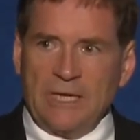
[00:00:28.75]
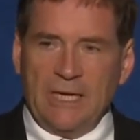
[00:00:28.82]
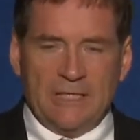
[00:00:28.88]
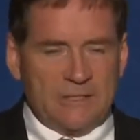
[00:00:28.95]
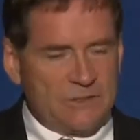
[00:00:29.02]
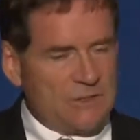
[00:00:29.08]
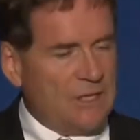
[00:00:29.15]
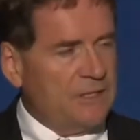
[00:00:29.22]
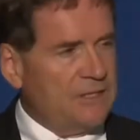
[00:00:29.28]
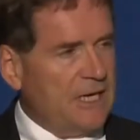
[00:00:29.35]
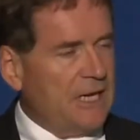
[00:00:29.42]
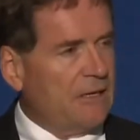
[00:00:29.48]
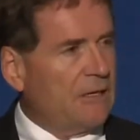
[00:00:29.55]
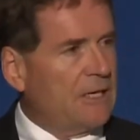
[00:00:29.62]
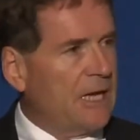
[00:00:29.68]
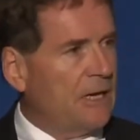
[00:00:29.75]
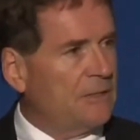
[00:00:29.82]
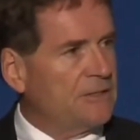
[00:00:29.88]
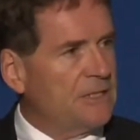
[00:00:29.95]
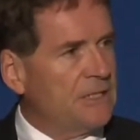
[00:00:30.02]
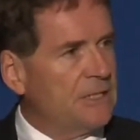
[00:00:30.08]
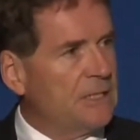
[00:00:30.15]
in San Diego
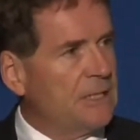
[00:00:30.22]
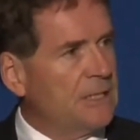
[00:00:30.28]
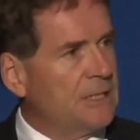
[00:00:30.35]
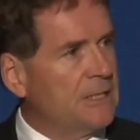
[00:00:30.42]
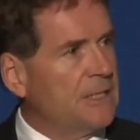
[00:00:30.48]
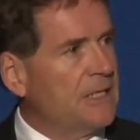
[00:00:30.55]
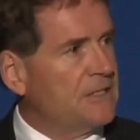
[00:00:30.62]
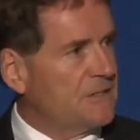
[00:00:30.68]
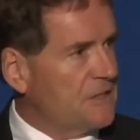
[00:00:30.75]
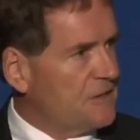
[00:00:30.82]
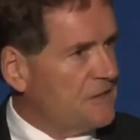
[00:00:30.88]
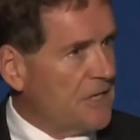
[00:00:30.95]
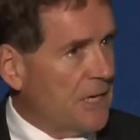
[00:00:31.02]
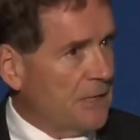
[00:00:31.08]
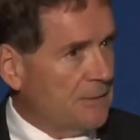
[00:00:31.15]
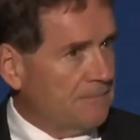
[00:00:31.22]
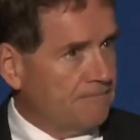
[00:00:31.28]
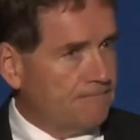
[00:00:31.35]
County is a son.